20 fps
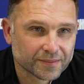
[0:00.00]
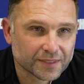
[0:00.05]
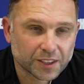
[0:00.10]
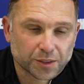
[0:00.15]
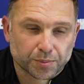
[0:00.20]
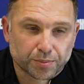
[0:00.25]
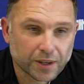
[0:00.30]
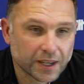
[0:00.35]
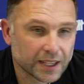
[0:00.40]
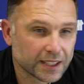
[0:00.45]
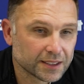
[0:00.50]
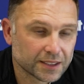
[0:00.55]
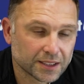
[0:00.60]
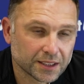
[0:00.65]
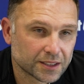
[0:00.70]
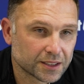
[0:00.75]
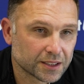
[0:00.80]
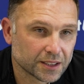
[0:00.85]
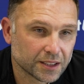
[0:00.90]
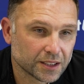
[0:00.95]
It's brilliant.
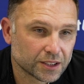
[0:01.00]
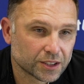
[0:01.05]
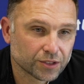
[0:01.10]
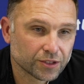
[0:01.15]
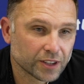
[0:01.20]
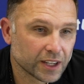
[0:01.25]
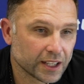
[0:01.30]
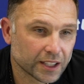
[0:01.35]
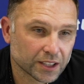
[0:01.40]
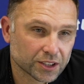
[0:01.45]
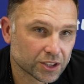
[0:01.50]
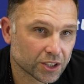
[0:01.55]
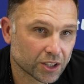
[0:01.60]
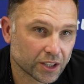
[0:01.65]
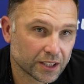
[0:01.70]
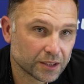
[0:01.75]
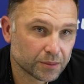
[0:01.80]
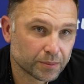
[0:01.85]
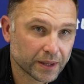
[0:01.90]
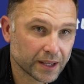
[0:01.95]
It's a really
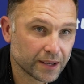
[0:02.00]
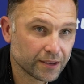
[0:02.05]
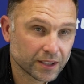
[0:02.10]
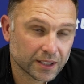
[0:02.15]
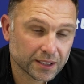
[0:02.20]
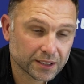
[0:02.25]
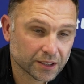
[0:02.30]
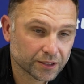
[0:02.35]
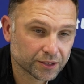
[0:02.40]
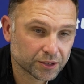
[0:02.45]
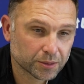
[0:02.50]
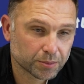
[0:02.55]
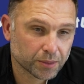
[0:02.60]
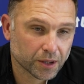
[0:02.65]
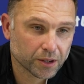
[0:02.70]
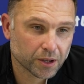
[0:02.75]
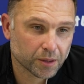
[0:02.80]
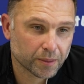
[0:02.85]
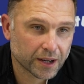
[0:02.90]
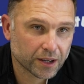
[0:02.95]
exciting period, as I've
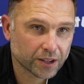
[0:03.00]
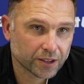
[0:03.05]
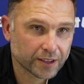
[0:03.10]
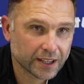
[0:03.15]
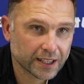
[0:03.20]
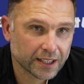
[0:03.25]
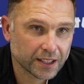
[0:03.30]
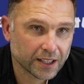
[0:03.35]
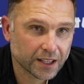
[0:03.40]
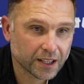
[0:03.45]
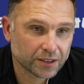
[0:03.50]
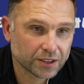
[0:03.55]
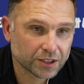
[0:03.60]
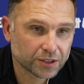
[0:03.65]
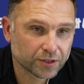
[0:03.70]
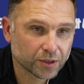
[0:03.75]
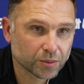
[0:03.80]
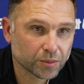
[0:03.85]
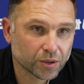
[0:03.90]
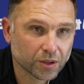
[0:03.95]
spoke about already. You know, this
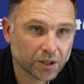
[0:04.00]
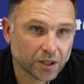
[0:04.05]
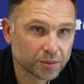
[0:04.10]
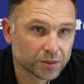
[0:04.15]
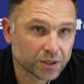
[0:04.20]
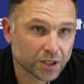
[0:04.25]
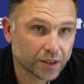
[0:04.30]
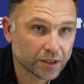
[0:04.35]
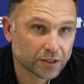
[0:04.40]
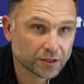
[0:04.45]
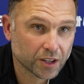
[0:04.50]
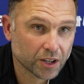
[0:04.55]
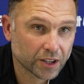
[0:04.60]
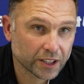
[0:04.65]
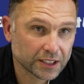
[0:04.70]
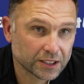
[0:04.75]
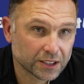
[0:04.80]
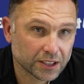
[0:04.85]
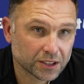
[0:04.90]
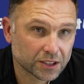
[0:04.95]
football club's on the
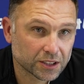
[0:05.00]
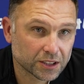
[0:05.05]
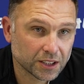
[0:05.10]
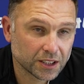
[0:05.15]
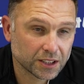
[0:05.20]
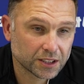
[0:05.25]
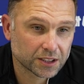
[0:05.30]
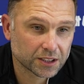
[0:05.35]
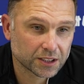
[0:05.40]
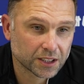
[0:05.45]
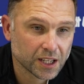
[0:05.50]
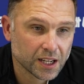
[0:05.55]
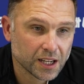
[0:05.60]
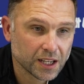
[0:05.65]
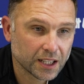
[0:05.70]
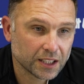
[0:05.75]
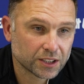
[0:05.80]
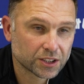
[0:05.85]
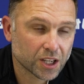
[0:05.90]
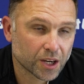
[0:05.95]
rise.
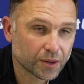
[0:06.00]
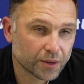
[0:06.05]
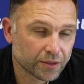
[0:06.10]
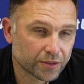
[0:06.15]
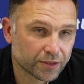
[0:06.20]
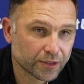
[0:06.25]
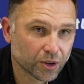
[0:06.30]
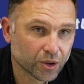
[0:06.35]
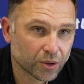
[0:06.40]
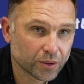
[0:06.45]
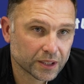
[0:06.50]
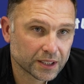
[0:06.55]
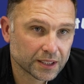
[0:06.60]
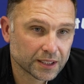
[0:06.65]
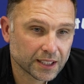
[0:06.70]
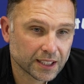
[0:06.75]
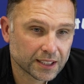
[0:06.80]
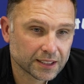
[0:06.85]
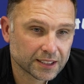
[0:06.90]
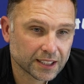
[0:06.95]
It's going forward,
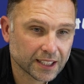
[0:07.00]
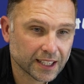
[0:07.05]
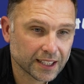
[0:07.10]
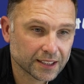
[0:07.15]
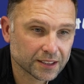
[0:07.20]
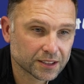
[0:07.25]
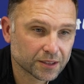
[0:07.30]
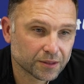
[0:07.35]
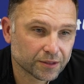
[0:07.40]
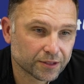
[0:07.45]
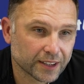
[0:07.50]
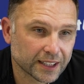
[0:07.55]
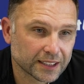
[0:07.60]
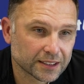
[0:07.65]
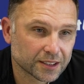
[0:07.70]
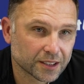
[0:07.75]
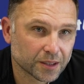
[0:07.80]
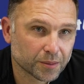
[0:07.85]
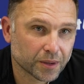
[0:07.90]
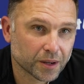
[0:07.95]
and to get some
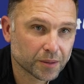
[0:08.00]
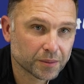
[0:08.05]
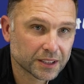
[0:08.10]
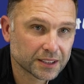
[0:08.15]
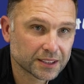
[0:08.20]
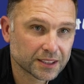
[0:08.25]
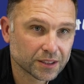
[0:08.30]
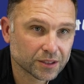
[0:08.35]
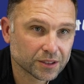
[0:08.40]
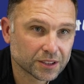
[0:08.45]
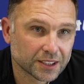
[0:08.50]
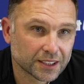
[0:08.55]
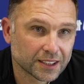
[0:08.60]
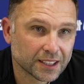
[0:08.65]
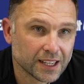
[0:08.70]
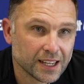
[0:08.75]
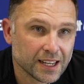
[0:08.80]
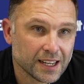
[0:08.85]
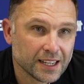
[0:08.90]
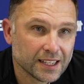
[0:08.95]
fans at the bottom of the Tilton,
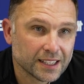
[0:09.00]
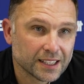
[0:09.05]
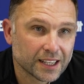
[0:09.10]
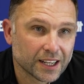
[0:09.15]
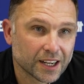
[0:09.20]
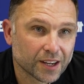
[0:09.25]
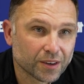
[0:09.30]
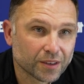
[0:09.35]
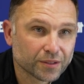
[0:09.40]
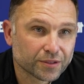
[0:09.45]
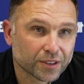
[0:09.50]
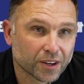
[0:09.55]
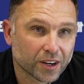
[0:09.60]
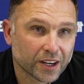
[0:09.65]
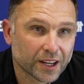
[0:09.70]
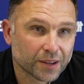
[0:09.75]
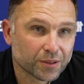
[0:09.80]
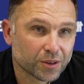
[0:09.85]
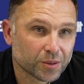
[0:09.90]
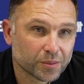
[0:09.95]
you know, on
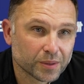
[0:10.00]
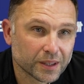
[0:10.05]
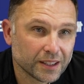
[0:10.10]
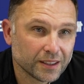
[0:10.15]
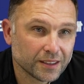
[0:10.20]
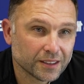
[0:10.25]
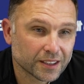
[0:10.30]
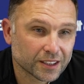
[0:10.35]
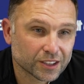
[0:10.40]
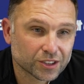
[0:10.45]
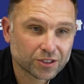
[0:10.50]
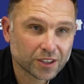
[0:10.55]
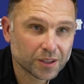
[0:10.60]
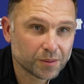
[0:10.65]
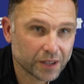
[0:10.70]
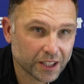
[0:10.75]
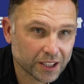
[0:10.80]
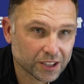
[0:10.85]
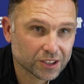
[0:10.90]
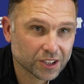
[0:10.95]
Friday will be
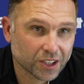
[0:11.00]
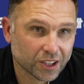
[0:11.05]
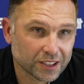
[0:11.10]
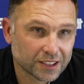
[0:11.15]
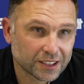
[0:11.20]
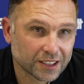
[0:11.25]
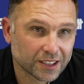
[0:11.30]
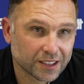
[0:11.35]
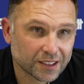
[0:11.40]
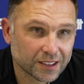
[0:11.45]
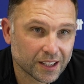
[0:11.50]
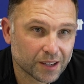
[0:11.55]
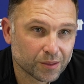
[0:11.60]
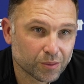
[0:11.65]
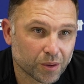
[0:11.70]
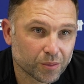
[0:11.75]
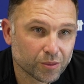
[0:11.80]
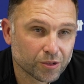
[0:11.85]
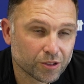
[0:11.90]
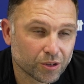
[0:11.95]
extremely exciting and
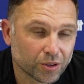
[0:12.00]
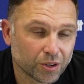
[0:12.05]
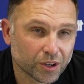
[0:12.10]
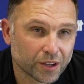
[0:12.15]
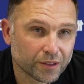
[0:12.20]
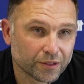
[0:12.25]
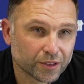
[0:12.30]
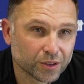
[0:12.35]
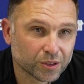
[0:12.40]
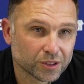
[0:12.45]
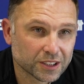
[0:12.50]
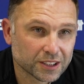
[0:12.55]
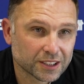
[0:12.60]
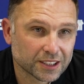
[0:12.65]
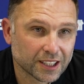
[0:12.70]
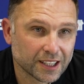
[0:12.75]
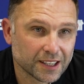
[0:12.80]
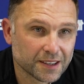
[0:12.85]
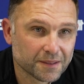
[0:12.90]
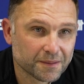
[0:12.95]
one we're all looking forward to
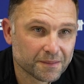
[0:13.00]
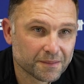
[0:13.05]
seeing.